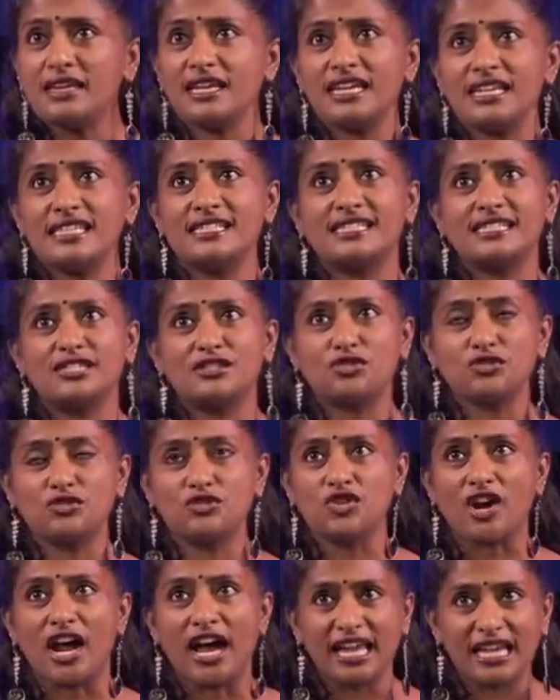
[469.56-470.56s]
is to
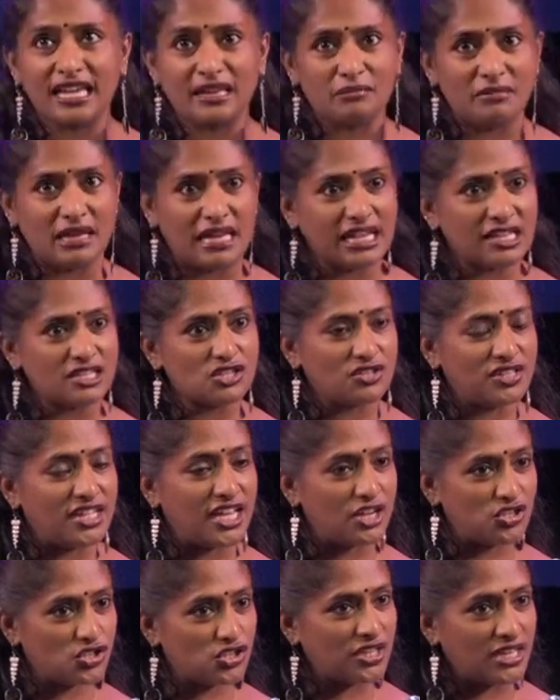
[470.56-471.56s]
try and make it to the
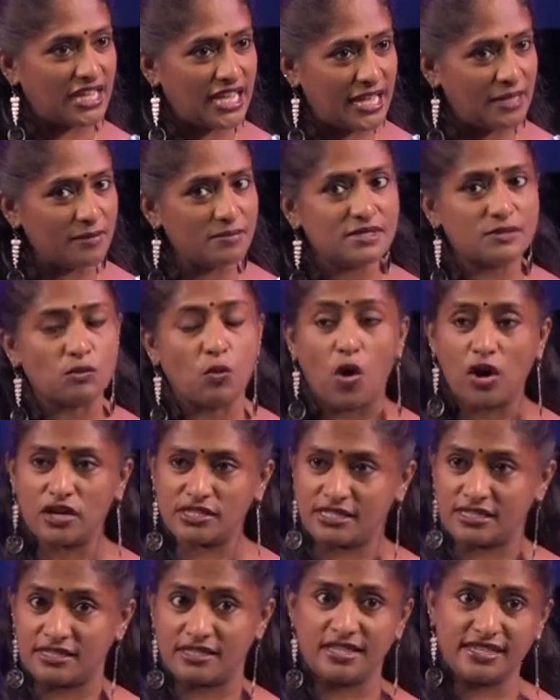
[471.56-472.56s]
Asian Games,
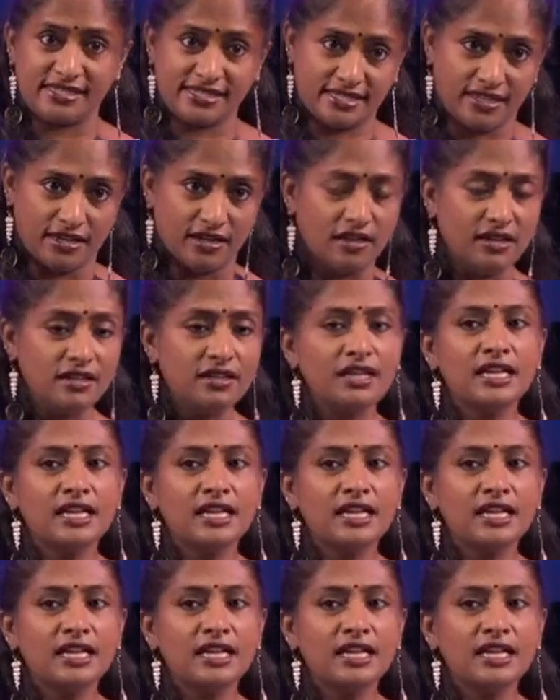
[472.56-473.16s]
was this year.